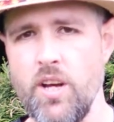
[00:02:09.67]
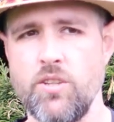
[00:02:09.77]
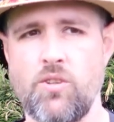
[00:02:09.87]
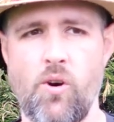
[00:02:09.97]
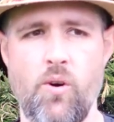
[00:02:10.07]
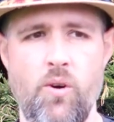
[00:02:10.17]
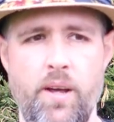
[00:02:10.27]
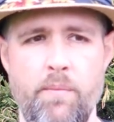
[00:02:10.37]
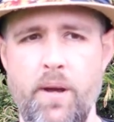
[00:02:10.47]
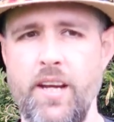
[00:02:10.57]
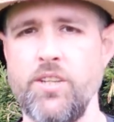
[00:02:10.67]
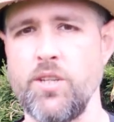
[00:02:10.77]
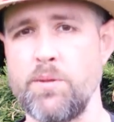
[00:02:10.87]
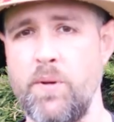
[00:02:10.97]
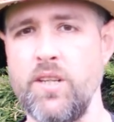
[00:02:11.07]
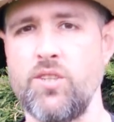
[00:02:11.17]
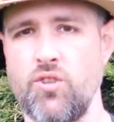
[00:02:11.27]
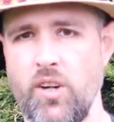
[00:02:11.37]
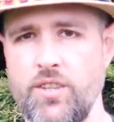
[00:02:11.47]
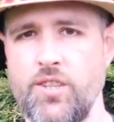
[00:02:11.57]
So it may just be
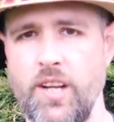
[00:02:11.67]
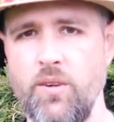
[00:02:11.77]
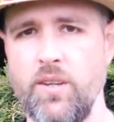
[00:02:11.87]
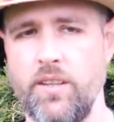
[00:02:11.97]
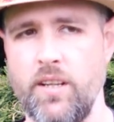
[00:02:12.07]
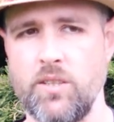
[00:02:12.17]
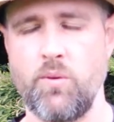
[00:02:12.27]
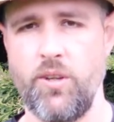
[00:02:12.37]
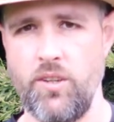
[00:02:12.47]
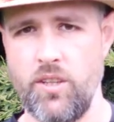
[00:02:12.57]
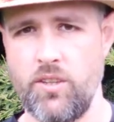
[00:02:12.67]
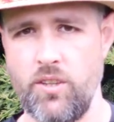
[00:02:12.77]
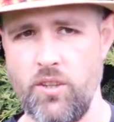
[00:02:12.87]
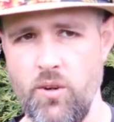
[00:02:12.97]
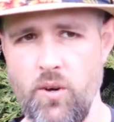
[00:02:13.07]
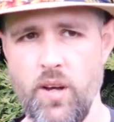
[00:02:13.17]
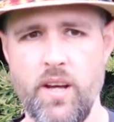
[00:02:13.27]
stretched out, and that's what you need to do.